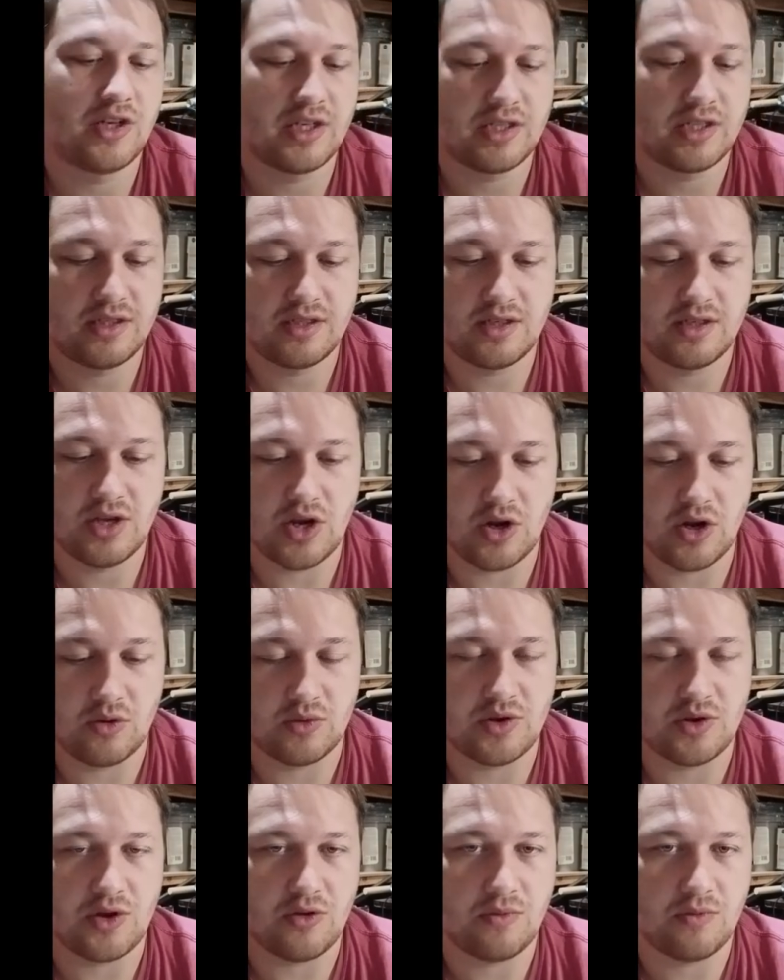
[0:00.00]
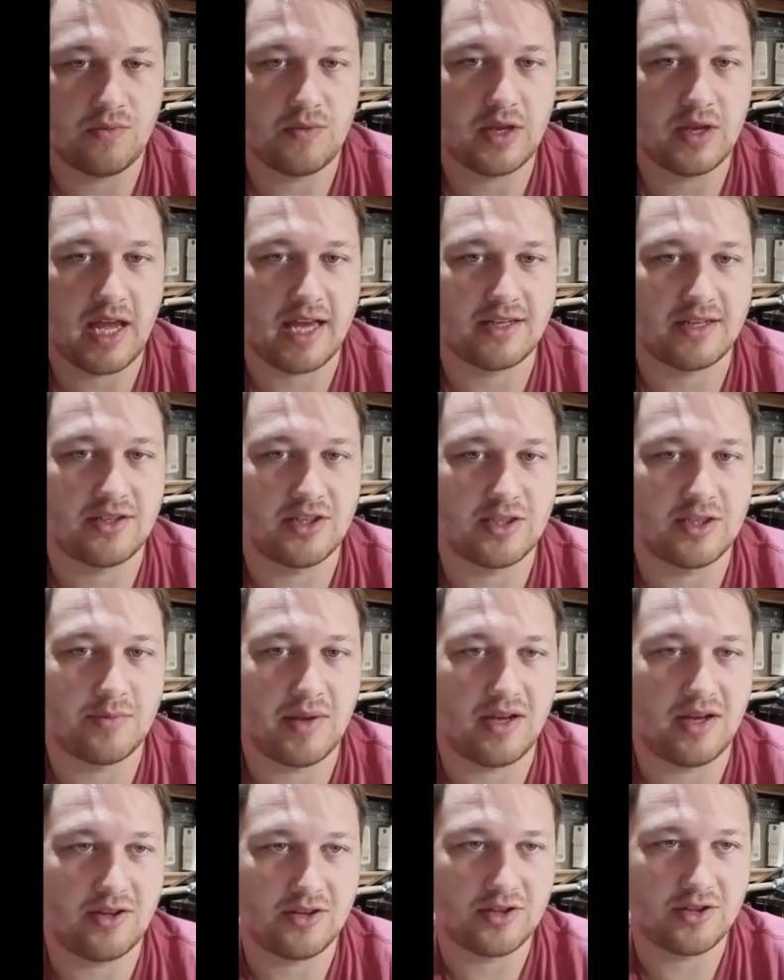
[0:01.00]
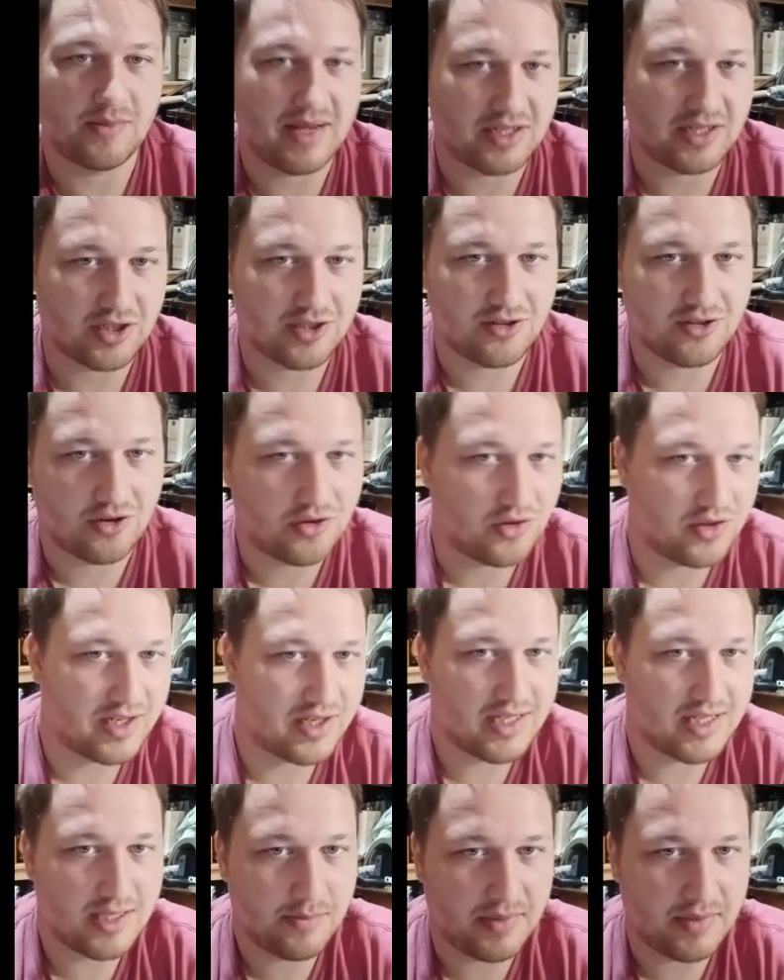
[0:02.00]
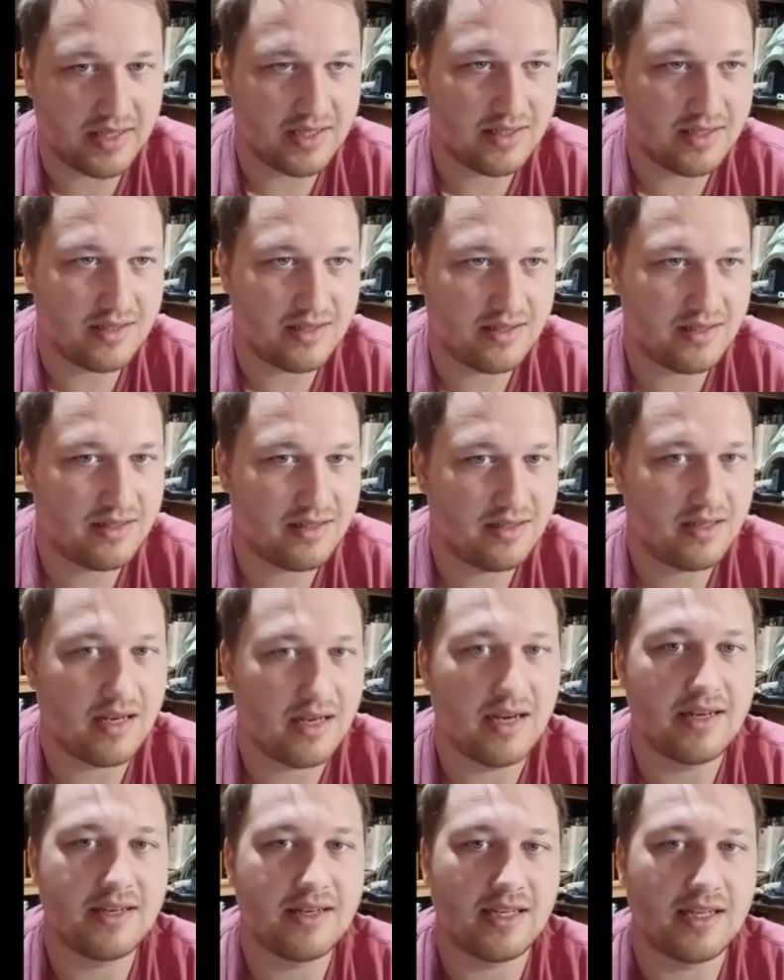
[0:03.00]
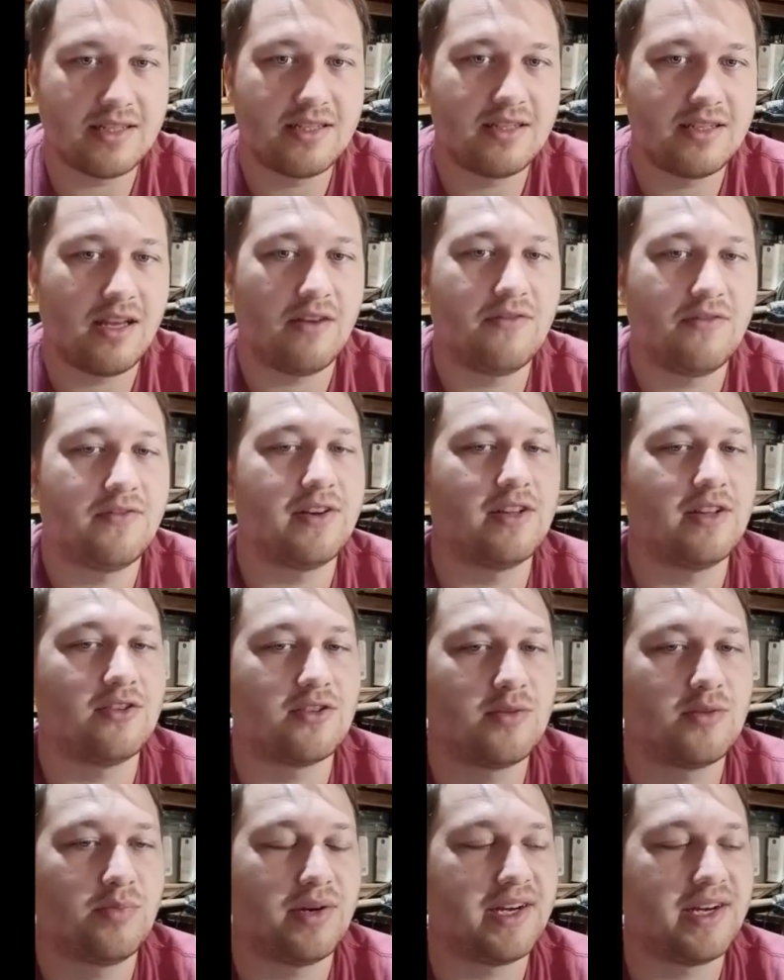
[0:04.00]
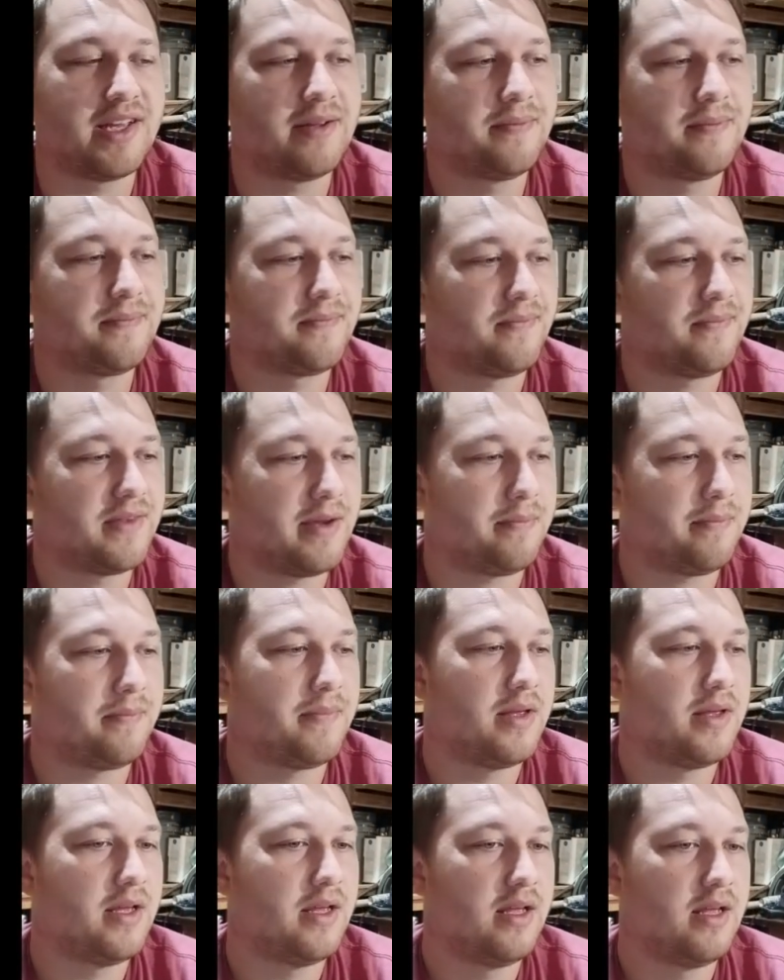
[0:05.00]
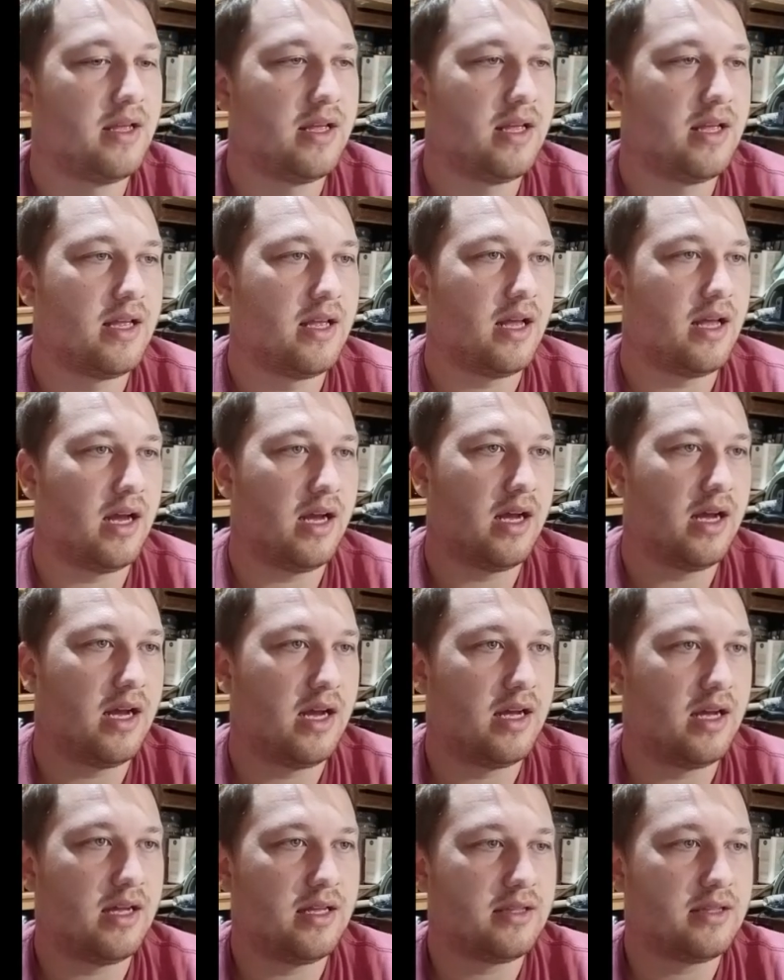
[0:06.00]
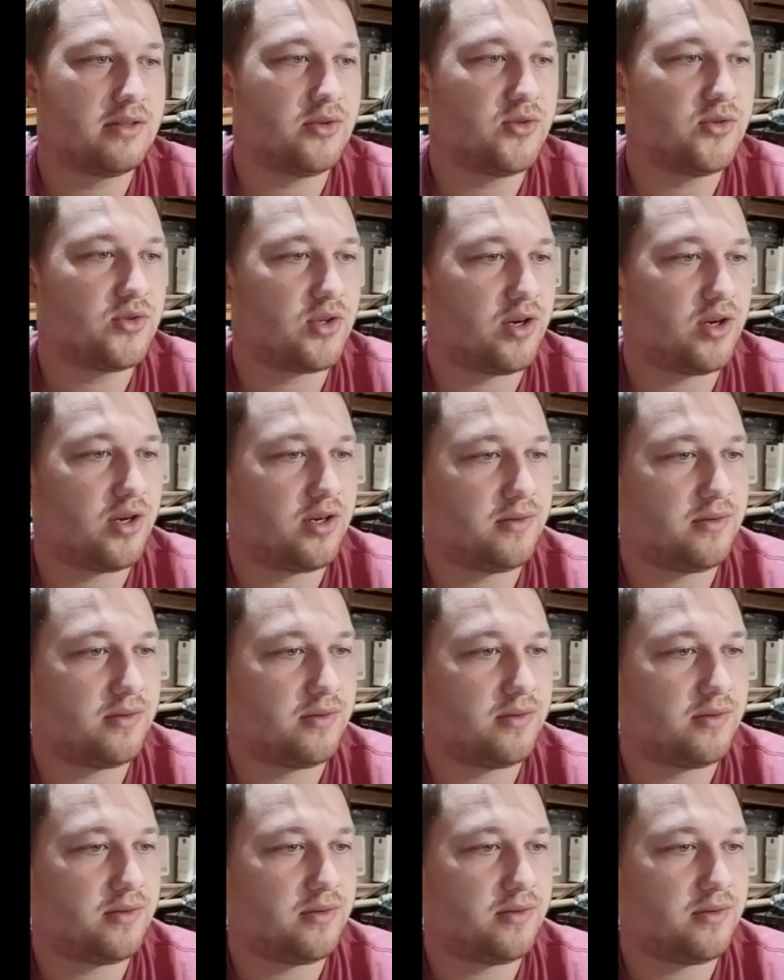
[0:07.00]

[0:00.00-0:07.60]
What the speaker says: You know, when you cast a spell, there's a magic circle and it spins and it does stuff and it looks pretty. Yep. Those are